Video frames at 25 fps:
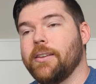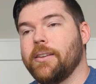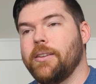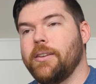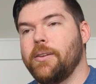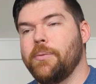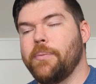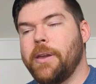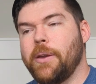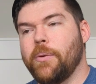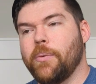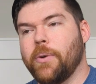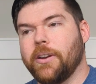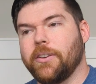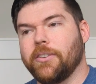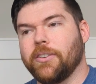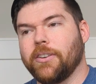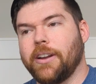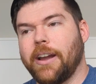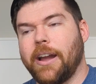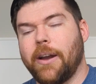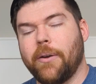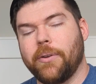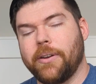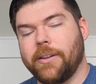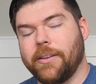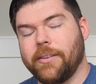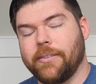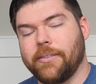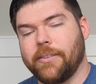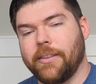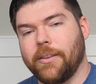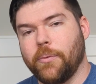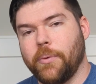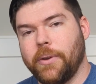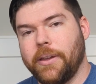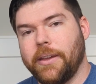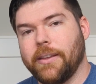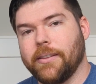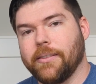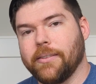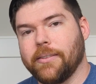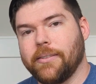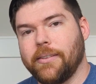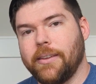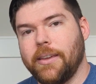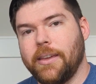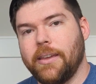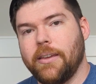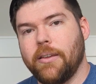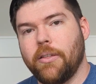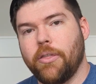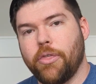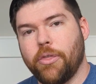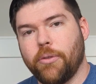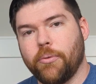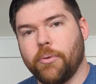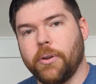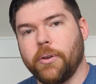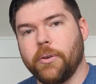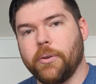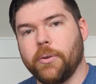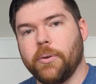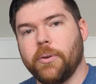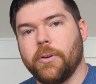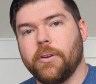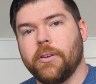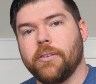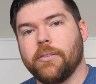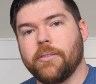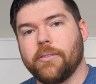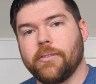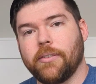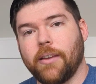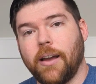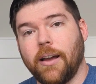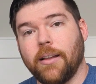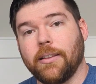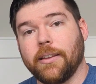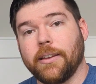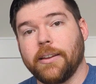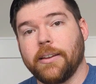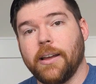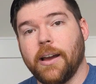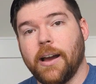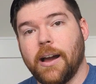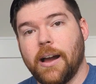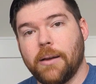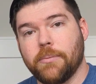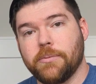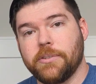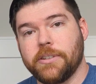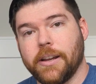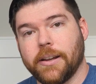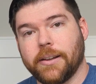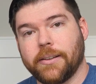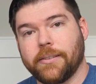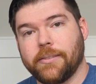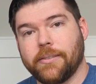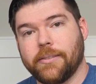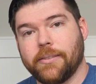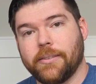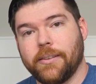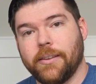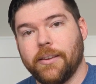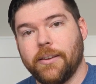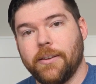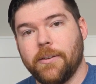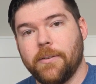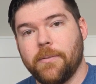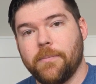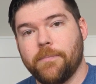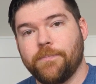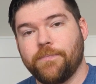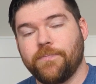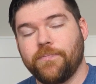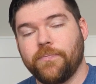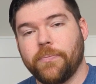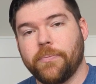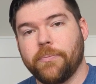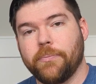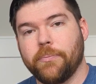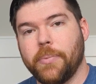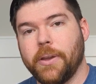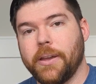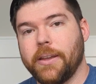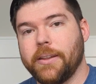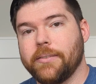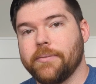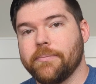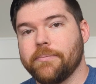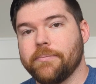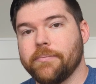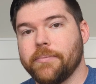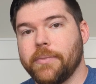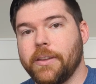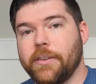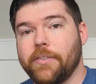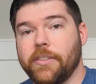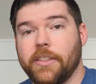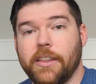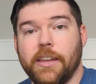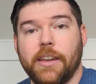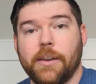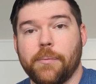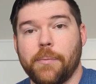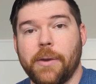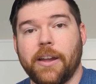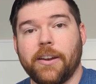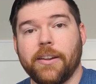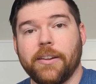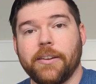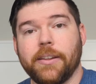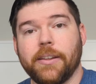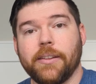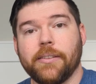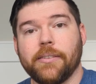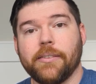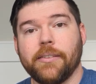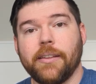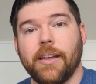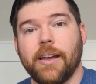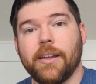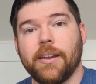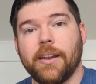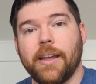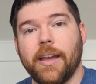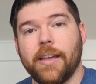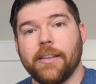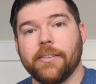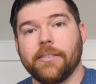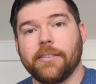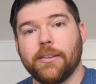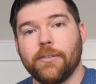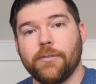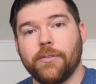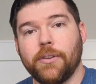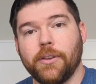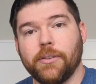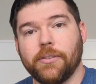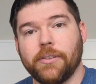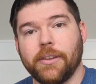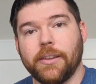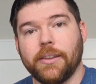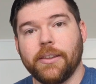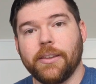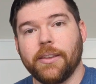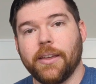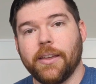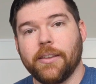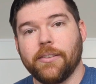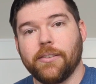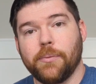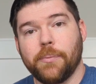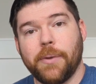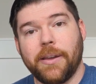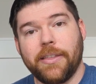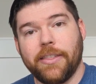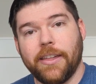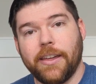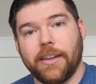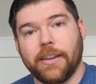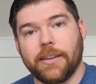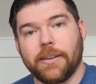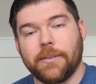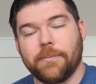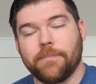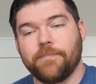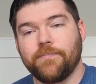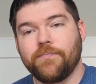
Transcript: You may wonder how it is that we can see through solid objects. But if you think about it, it's not as confusing as you might think.